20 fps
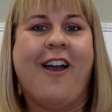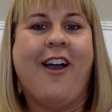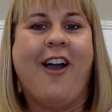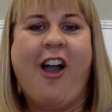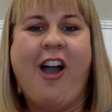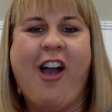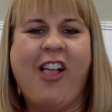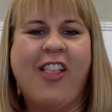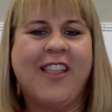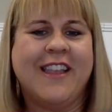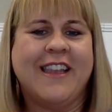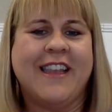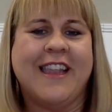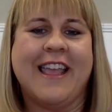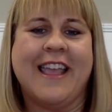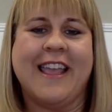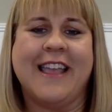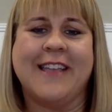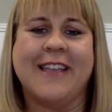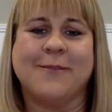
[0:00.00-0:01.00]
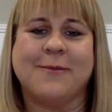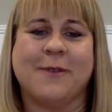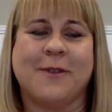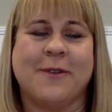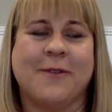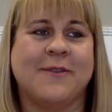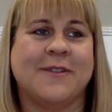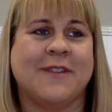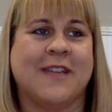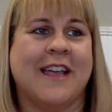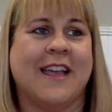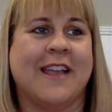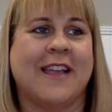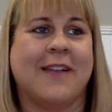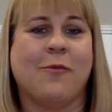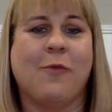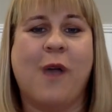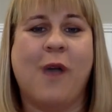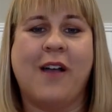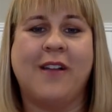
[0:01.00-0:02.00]
holidays, we've
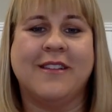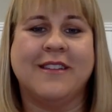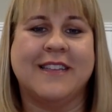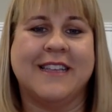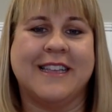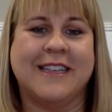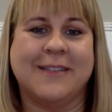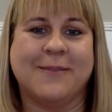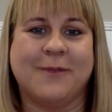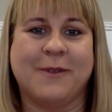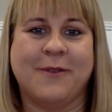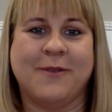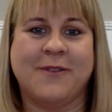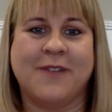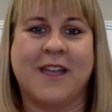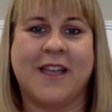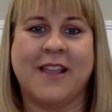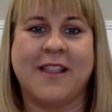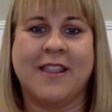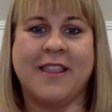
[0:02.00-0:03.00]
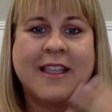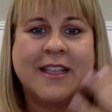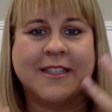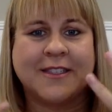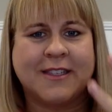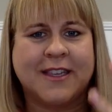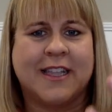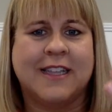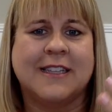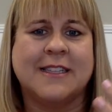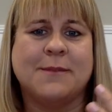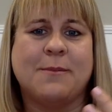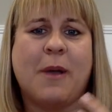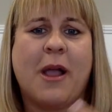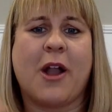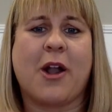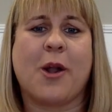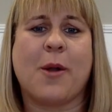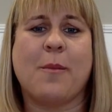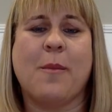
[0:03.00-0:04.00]
done wellness, we've done things to
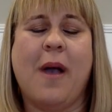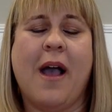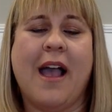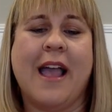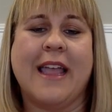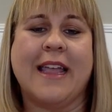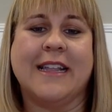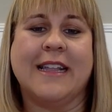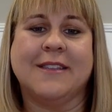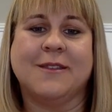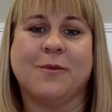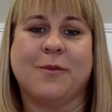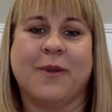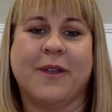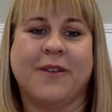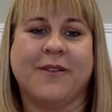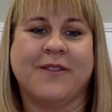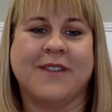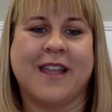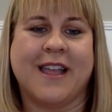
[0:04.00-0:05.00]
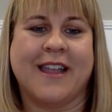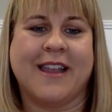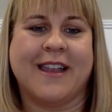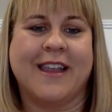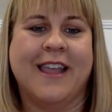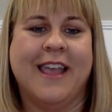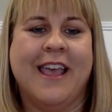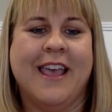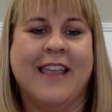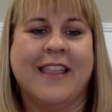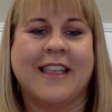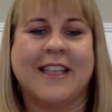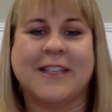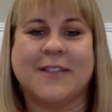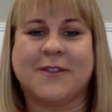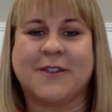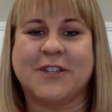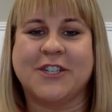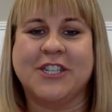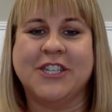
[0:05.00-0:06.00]
inspire our minds, we've done things
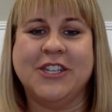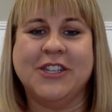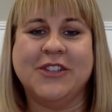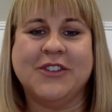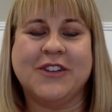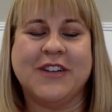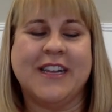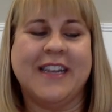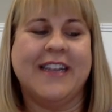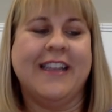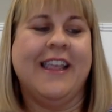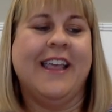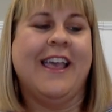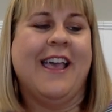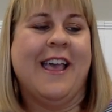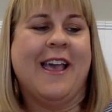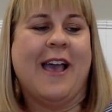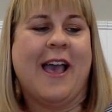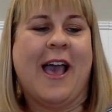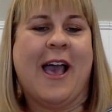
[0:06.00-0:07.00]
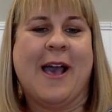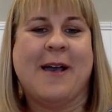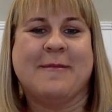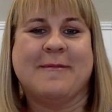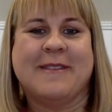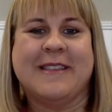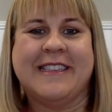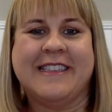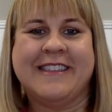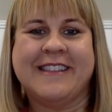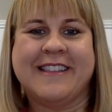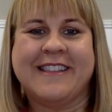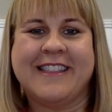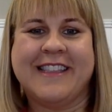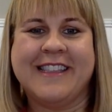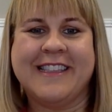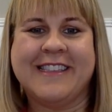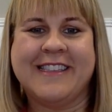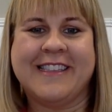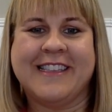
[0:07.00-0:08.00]
for children. This
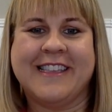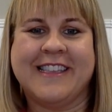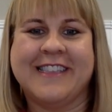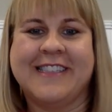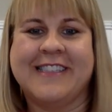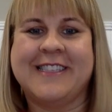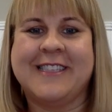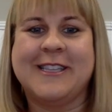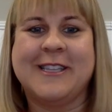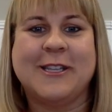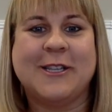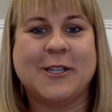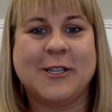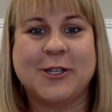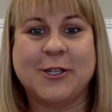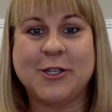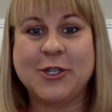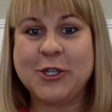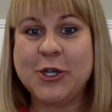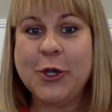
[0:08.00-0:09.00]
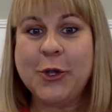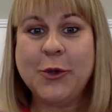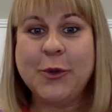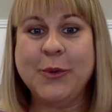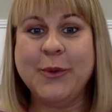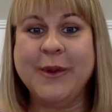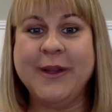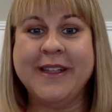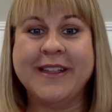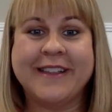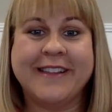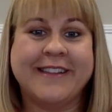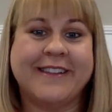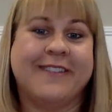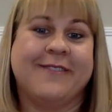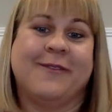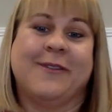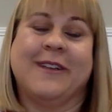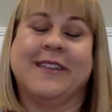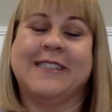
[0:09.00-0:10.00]
is June.
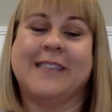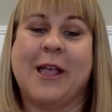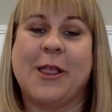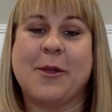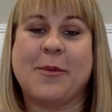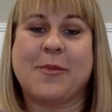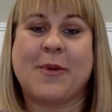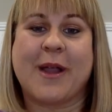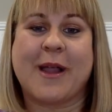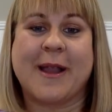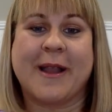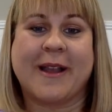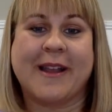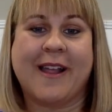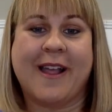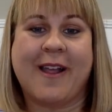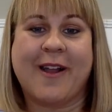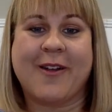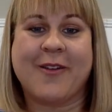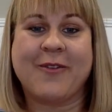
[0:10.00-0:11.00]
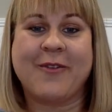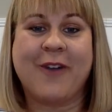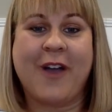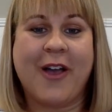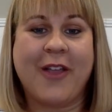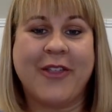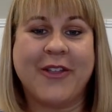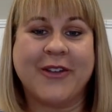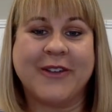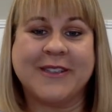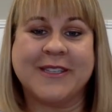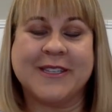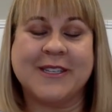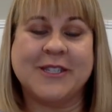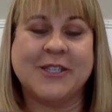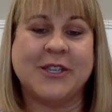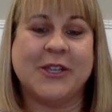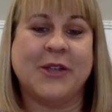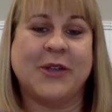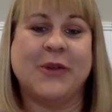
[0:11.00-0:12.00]
We celebrate our fathers in
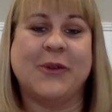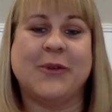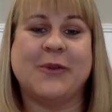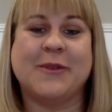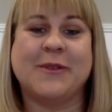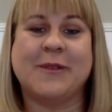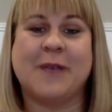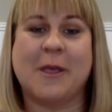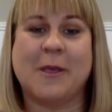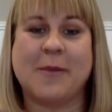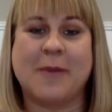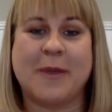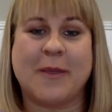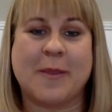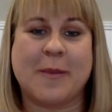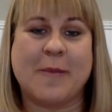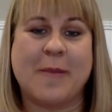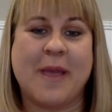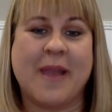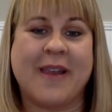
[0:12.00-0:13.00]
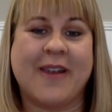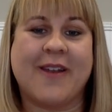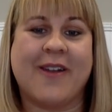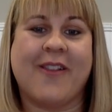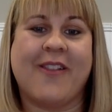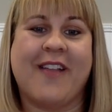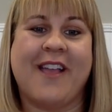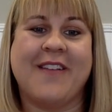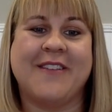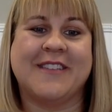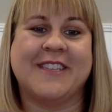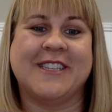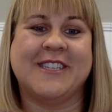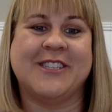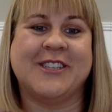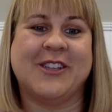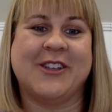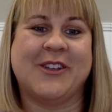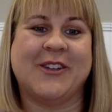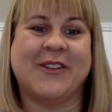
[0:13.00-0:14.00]
June. We celebrate the men in our lives in
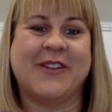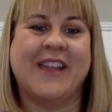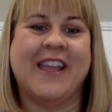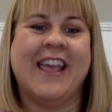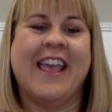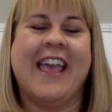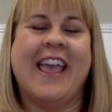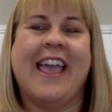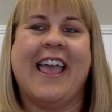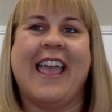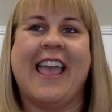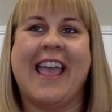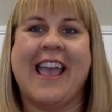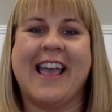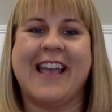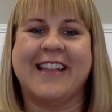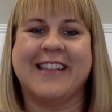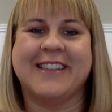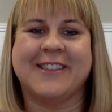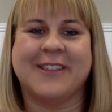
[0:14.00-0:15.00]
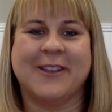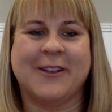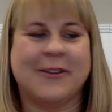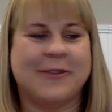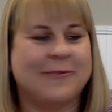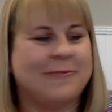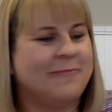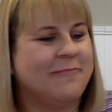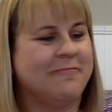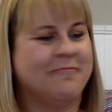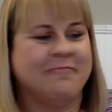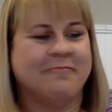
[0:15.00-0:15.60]
June. And so